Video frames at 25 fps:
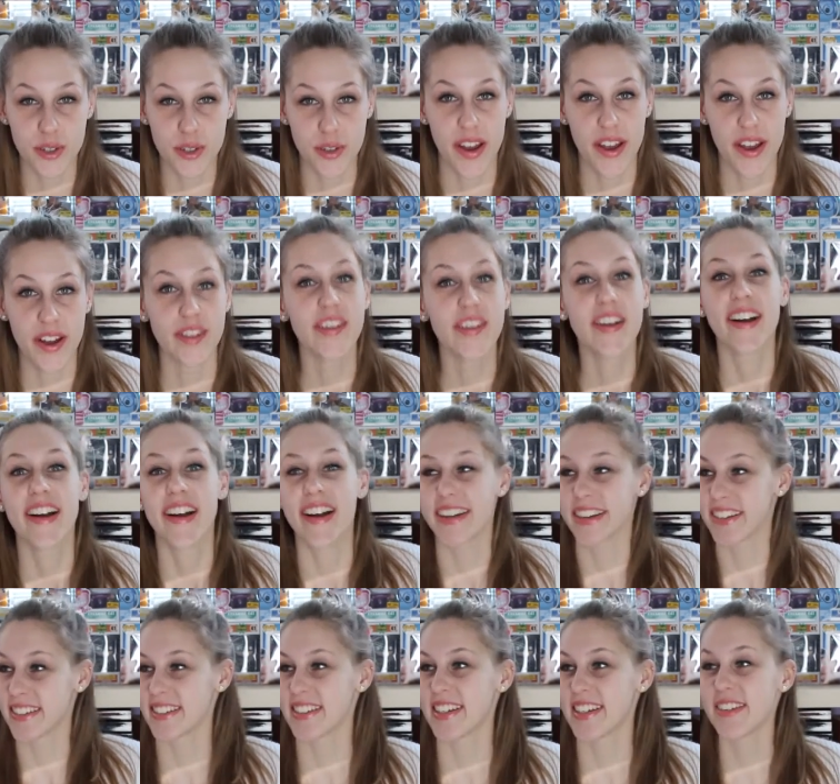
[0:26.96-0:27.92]
now I
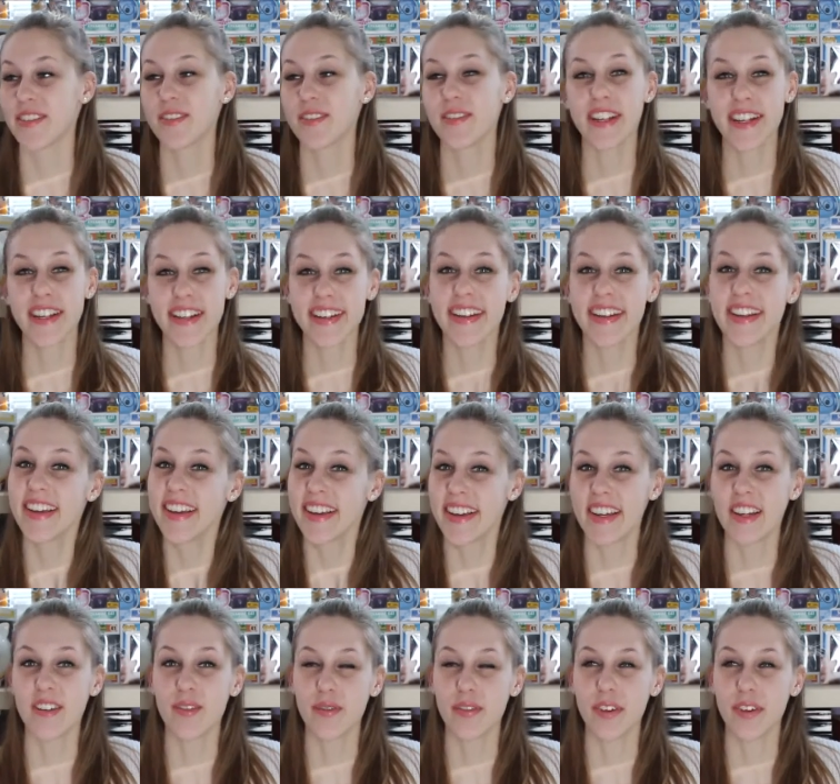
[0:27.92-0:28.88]
get to read
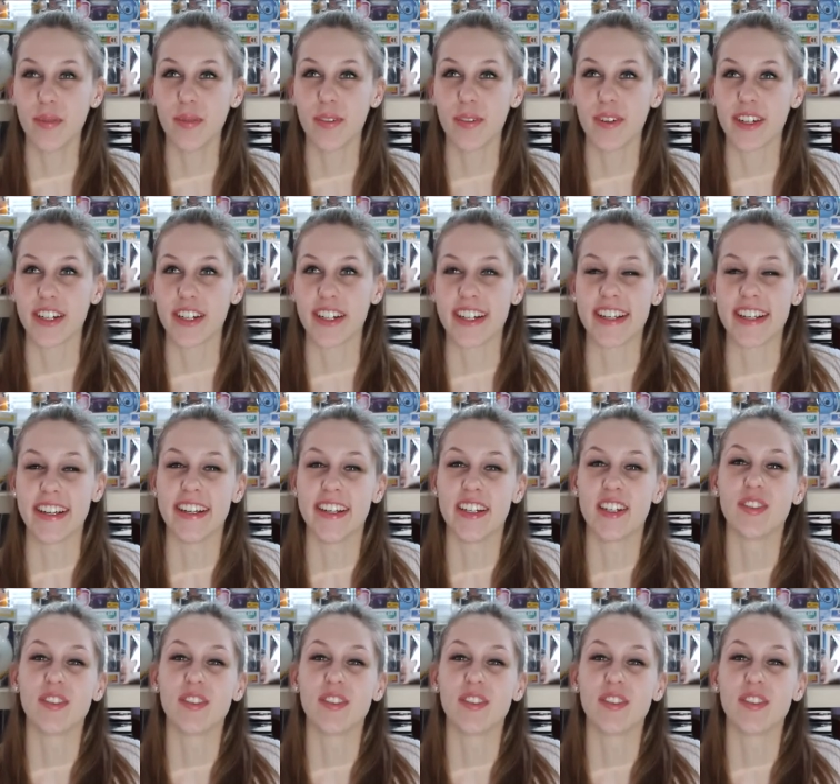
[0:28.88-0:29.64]
in February.